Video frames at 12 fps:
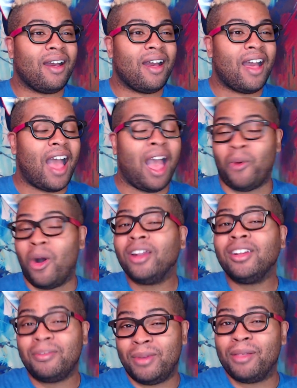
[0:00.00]
I
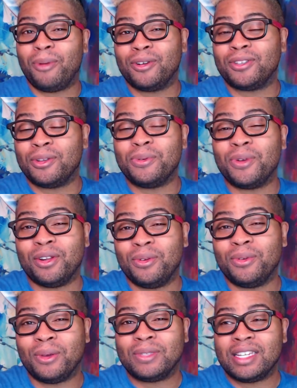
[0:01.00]
wanted to be the person who could
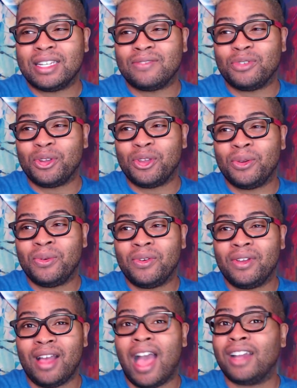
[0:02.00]
do those things for you.
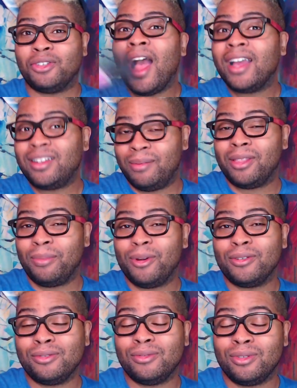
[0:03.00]
I tried to be the
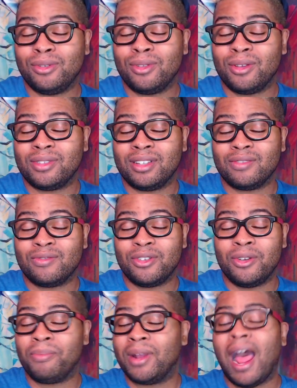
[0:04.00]
person who could do those things for
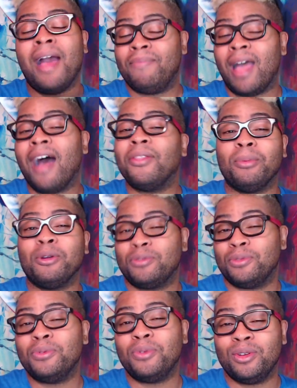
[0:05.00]
you, but I'm not the
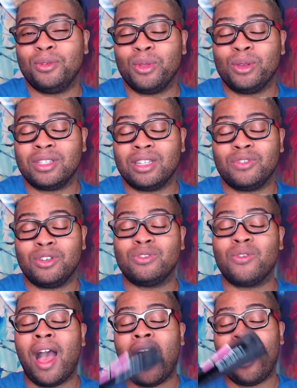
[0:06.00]
person who could do those things for you.
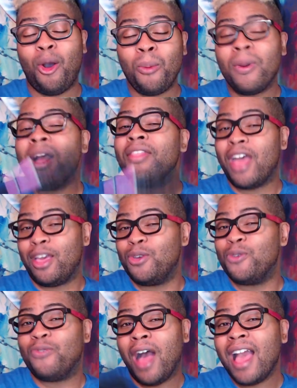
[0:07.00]
So I hope that
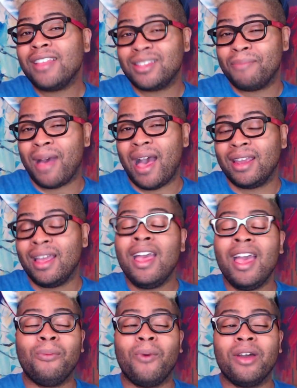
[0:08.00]
you find somebody.
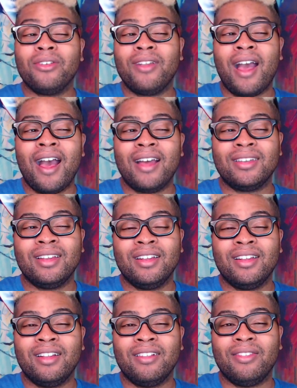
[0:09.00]
And whether or not
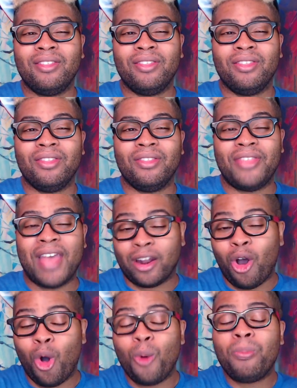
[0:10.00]
that
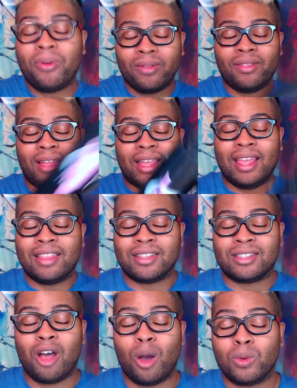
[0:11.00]
hope, like in the
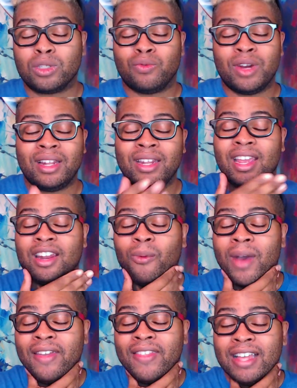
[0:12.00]
song, was written in a
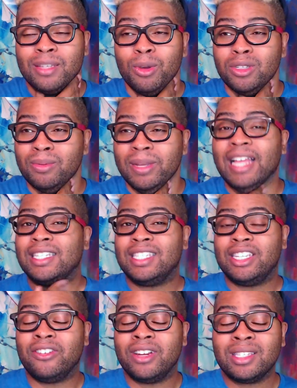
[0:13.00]
way that's supposed to be like
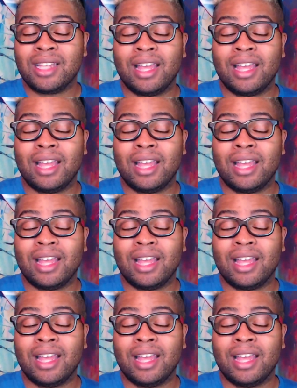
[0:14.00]
serious, like,